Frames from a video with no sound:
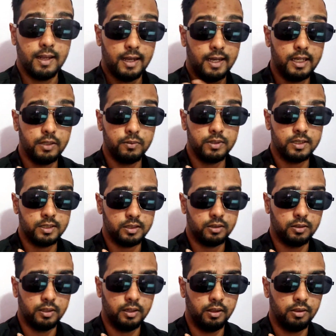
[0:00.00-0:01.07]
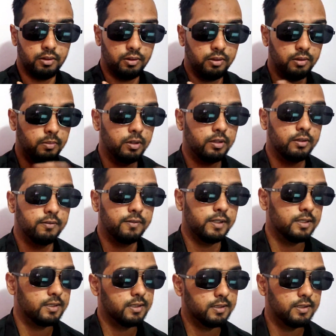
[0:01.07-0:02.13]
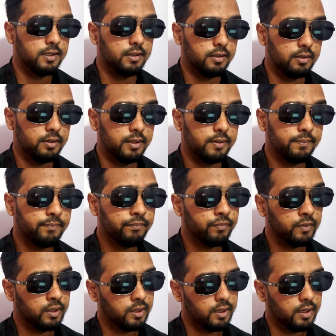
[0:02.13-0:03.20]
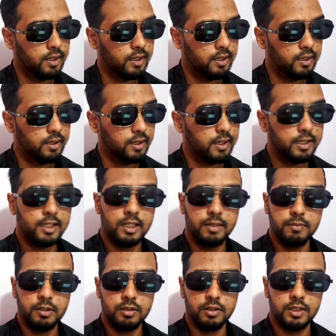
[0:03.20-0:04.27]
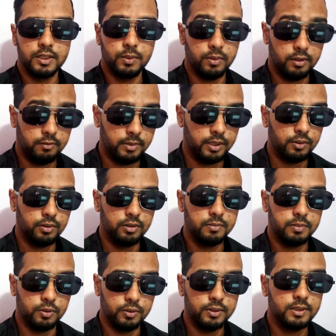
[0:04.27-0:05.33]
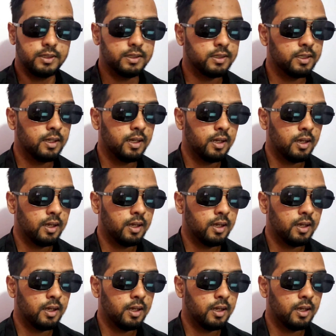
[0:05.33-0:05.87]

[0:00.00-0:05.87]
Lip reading: I was scrolling through the Book of Faces the other day and I came across one of older posts